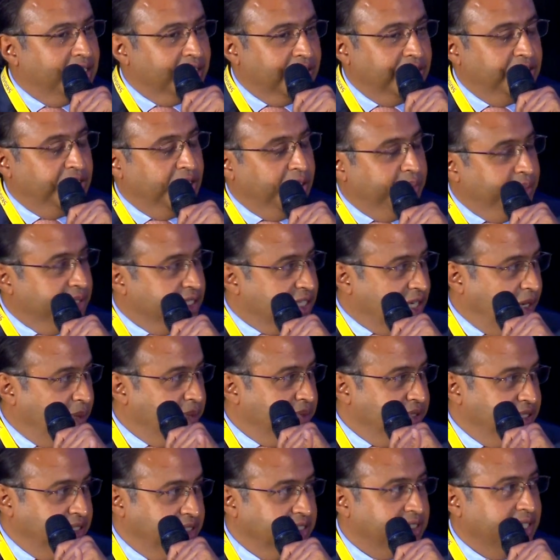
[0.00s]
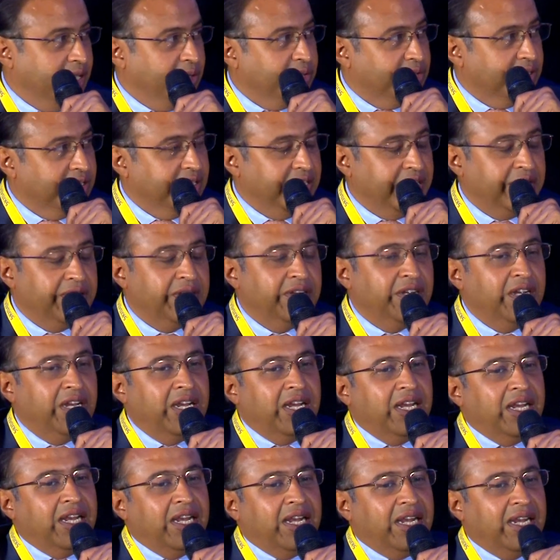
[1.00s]
German companies out there,
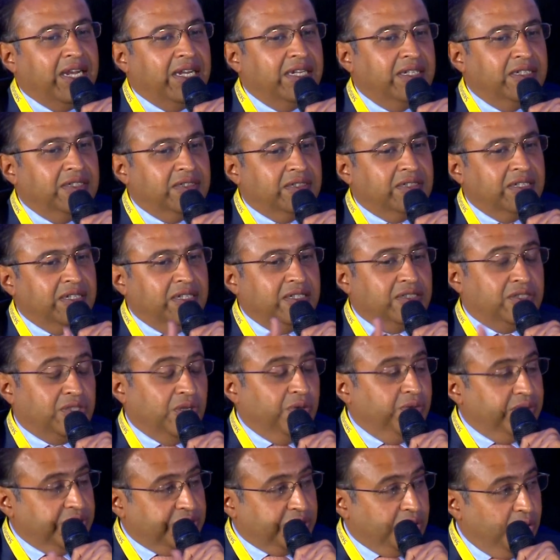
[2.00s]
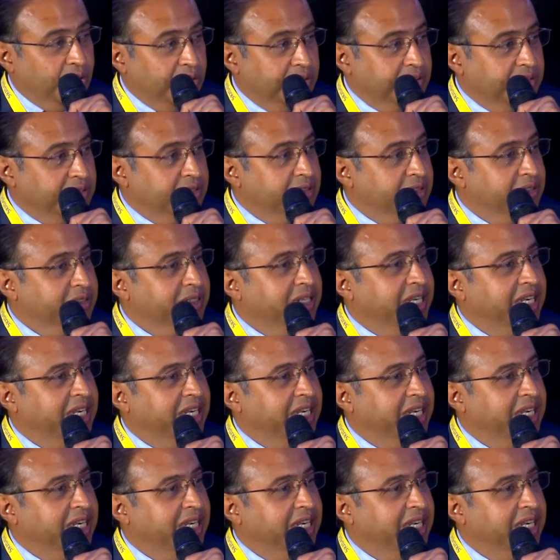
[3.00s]
and so is Google.